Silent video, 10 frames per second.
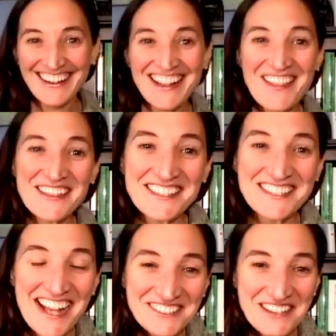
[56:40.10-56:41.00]
This is
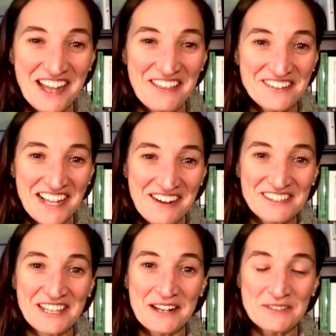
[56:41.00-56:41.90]
Doctor Heather Dowin
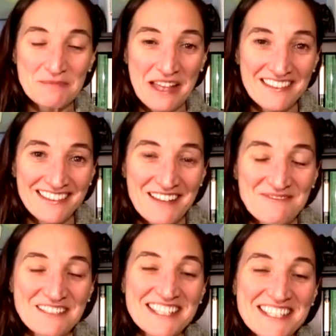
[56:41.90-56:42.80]
with Naturopathic
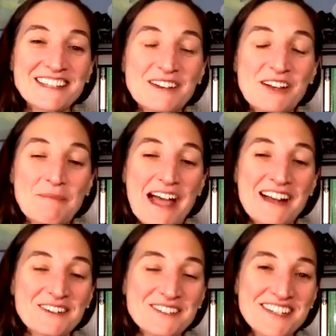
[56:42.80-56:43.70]
M D and the
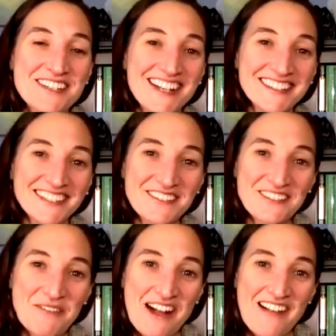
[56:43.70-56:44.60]
Bad Girl's Guide to
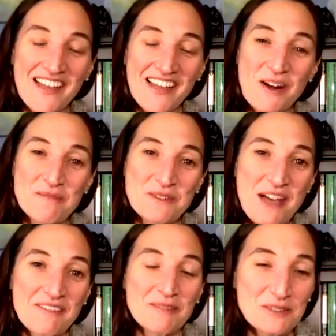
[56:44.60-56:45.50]
Living Well. I hope you
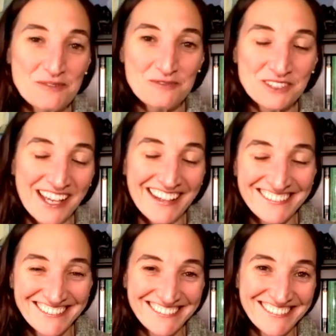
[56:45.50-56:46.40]
have a beautiful day.
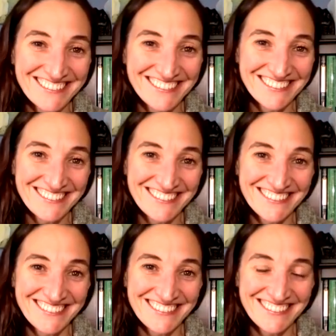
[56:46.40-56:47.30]

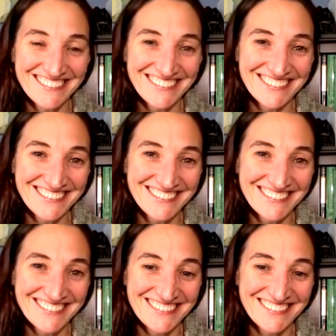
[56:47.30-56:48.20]
Listening to the Bad
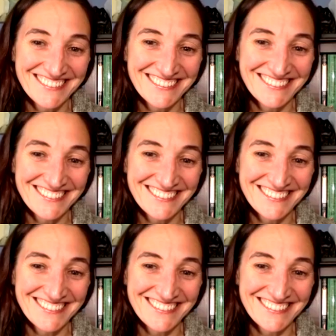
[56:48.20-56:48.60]
Girl's Guide